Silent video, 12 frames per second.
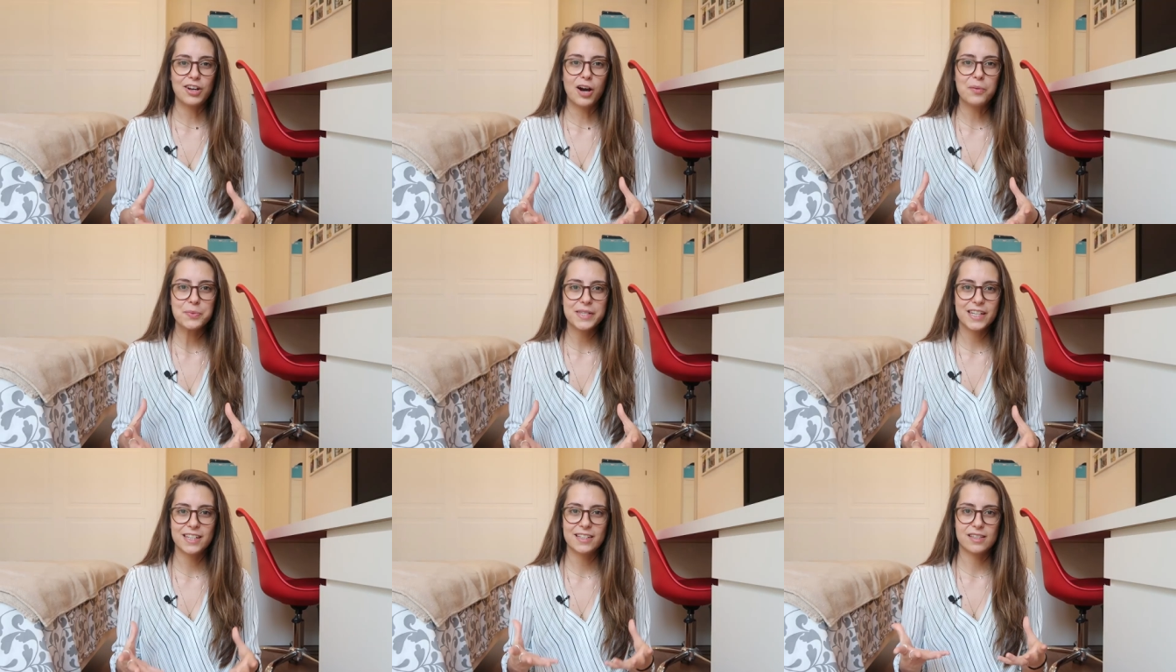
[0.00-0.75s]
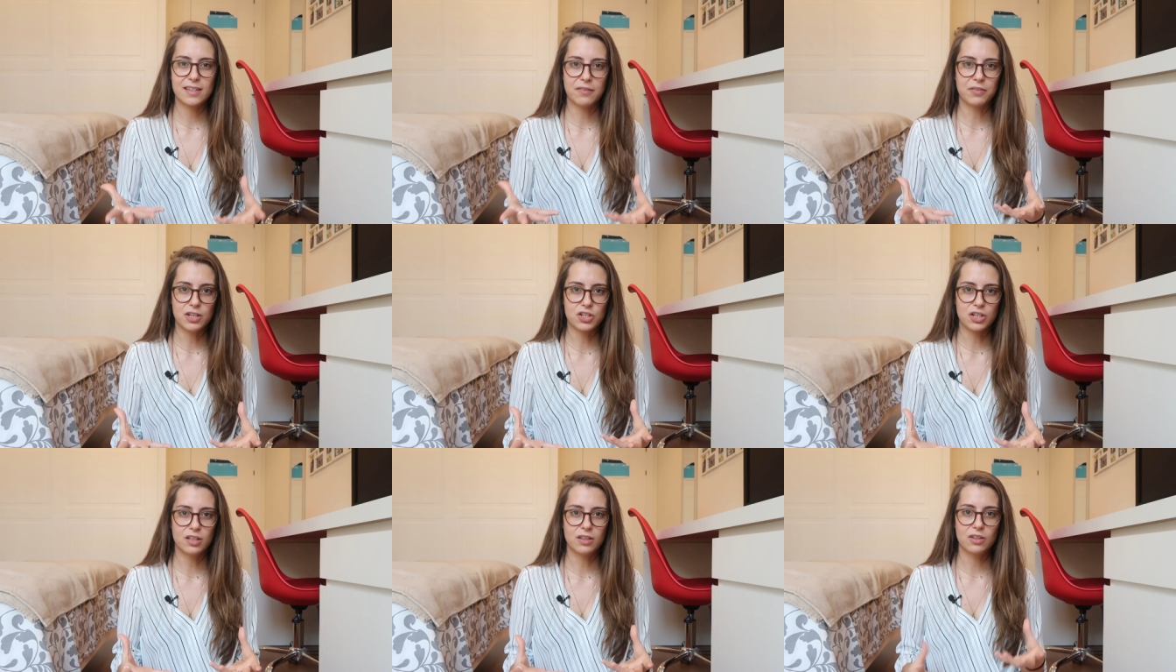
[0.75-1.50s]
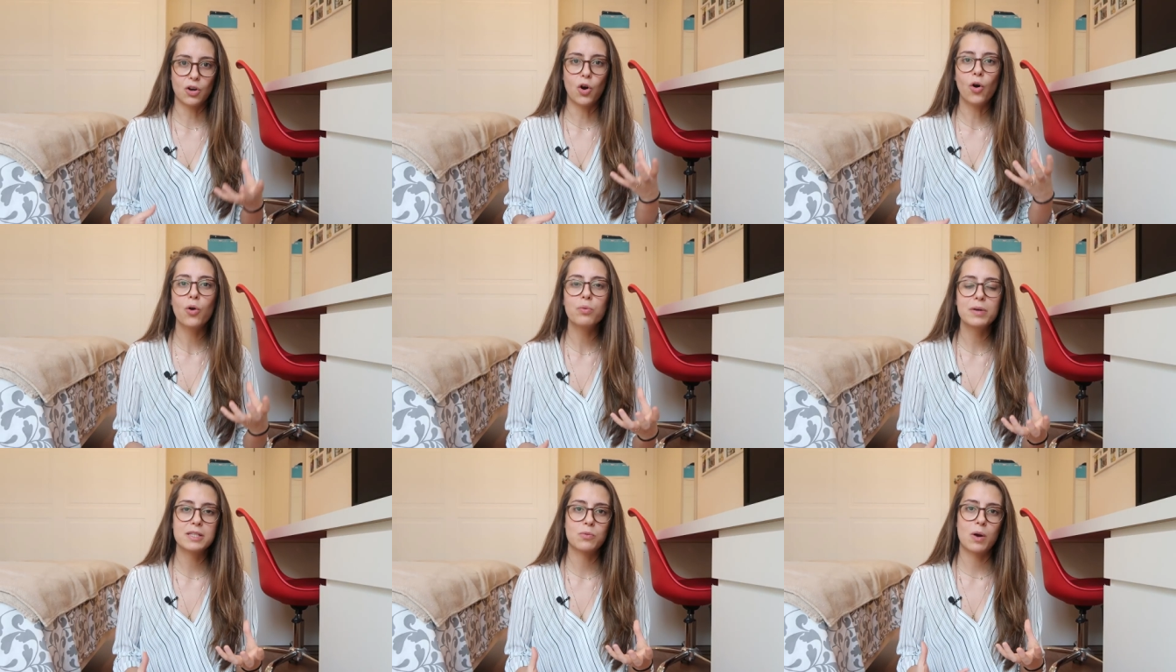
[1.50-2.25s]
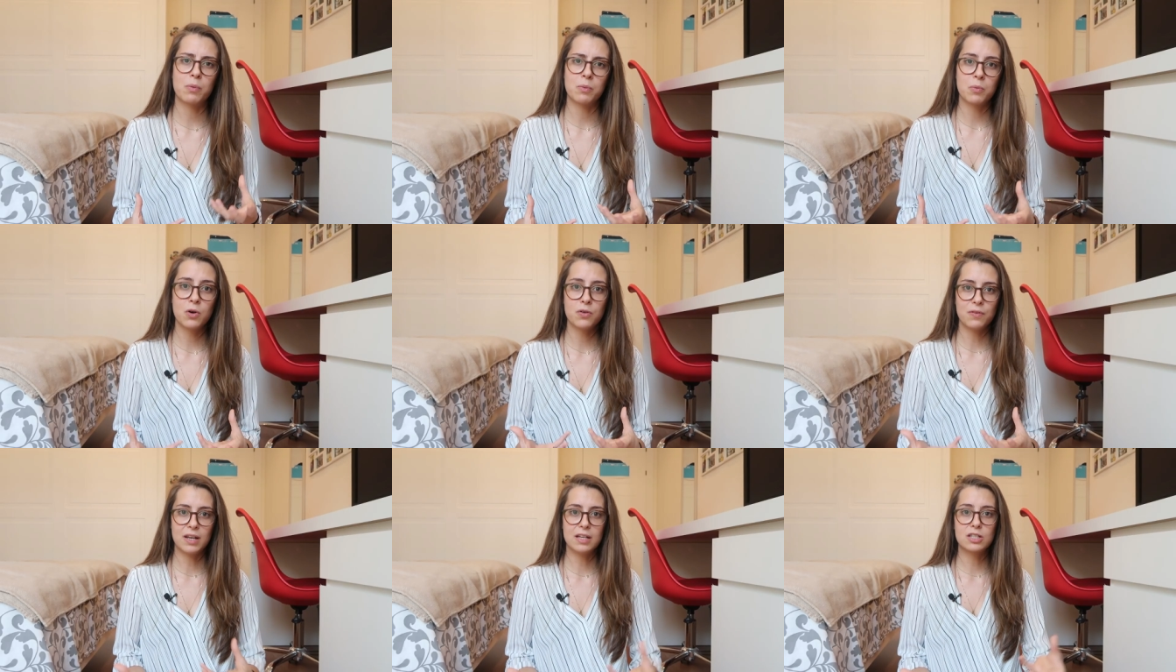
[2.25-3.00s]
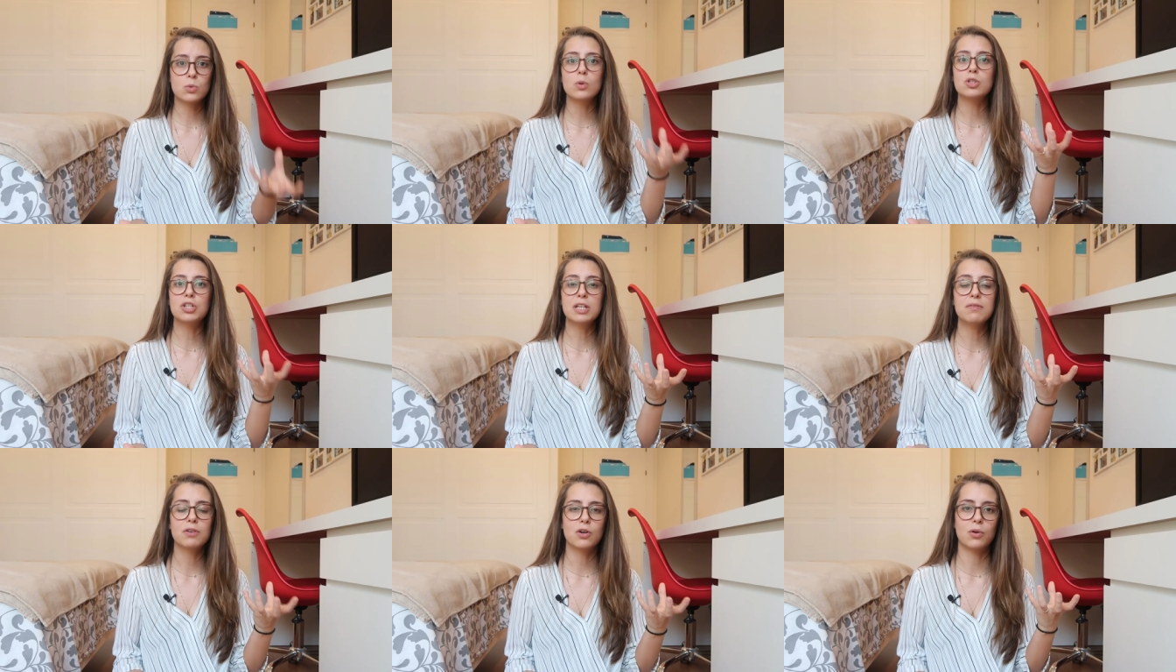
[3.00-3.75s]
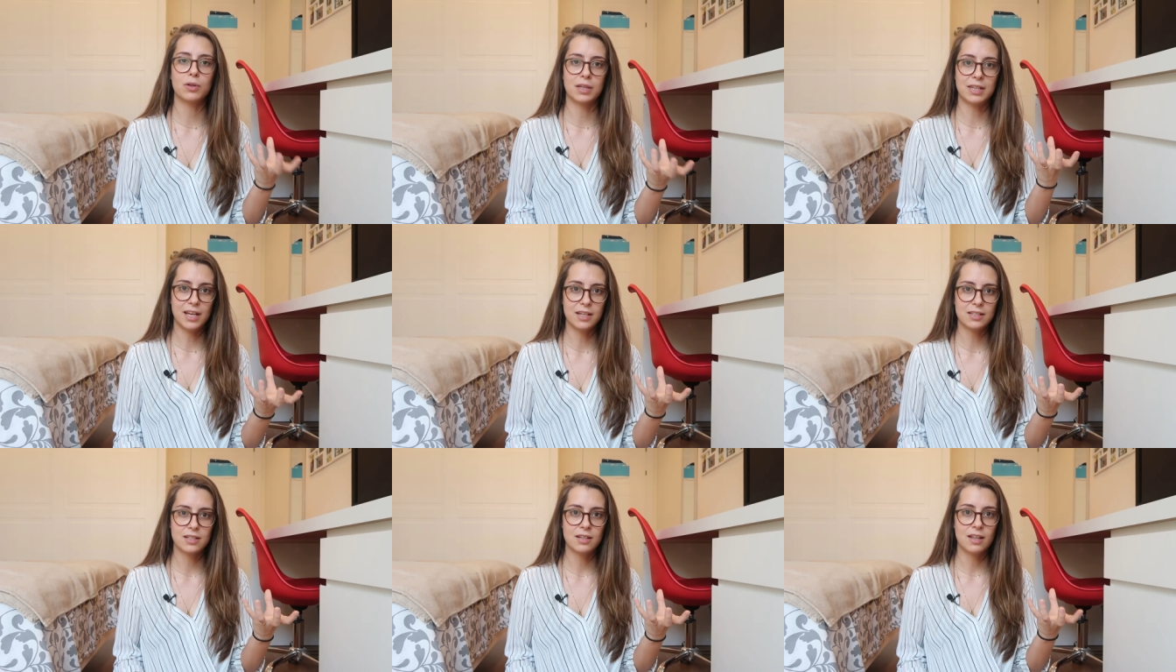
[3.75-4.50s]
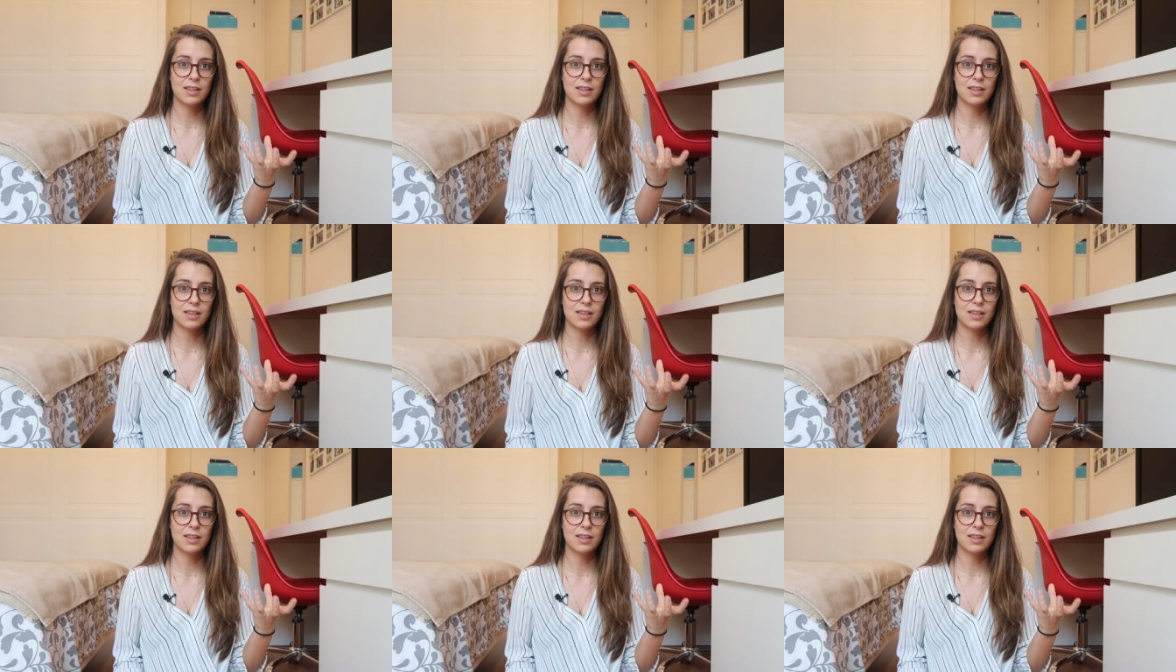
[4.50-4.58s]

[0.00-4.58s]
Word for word: It comes in its definition. The whole reason why we're motivated is to achieve a goal in the end.